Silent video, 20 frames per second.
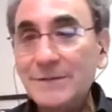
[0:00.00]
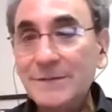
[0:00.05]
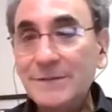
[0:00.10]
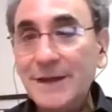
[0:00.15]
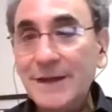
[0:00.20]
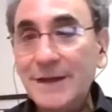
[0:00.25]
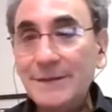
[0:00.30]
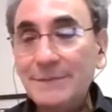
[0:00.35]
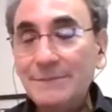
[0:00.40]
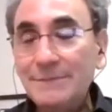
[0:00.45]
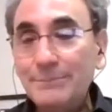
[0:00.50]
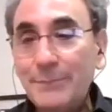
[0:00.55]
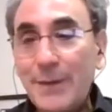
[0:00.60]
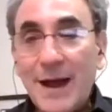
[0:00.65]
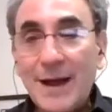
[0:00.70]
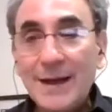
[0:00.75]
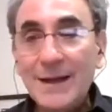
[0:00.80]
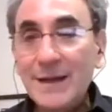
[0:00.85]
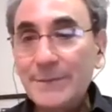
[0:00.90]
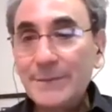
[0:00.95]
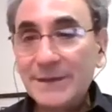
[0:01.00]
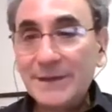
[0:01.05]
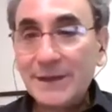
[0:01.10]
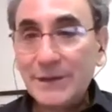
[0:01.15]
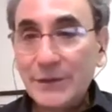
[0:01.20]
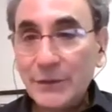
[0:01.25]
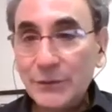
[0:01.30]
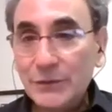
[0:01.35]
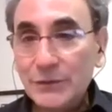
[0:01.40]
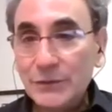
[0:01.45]
They buy it, but they
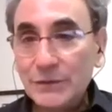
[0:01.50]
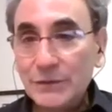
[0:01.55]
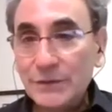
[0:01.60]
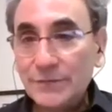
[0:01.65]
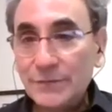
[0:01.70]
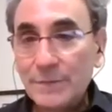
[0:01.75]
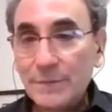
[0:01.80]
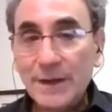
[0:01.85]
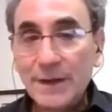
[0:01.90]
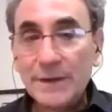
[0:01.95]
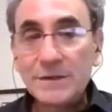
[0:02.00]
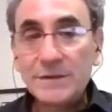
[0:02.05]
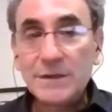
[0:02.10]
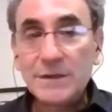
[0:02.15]
don't use it for months.